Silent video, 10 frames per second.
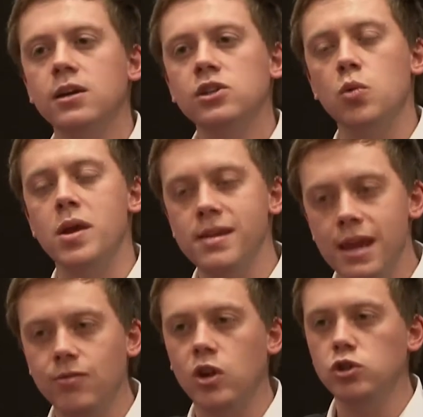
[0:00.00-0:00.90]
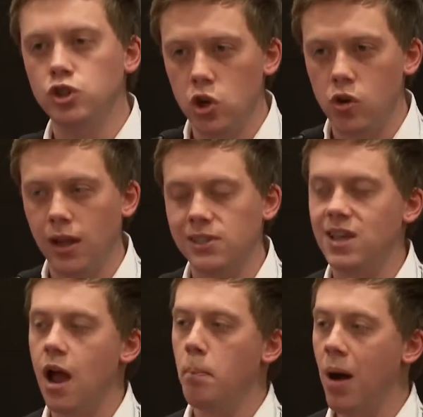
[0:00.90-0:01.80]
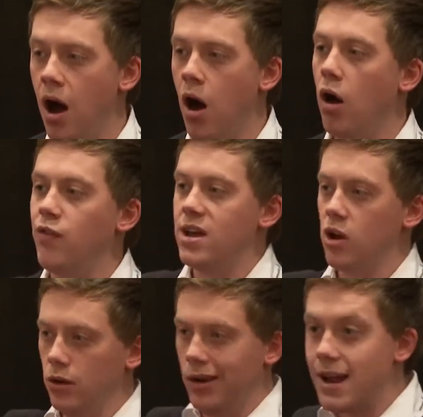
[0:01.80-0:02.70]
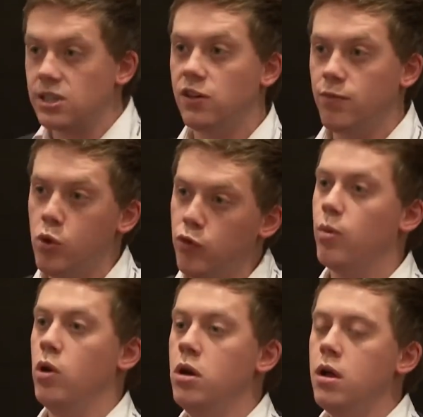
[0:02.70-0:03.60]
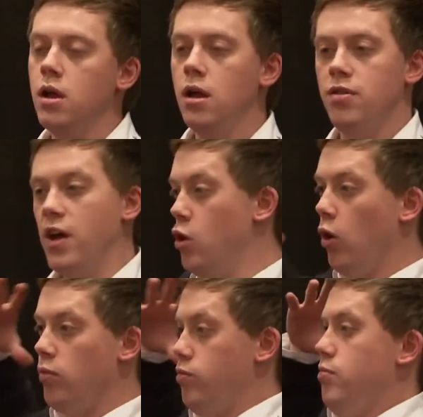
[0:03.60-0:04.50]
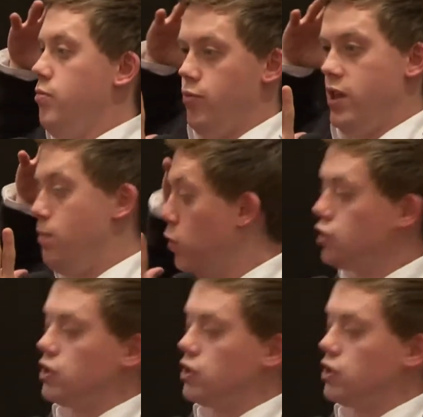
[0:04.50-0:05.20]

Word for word: So we need those journalists. They are part of a collective movement. They're not the most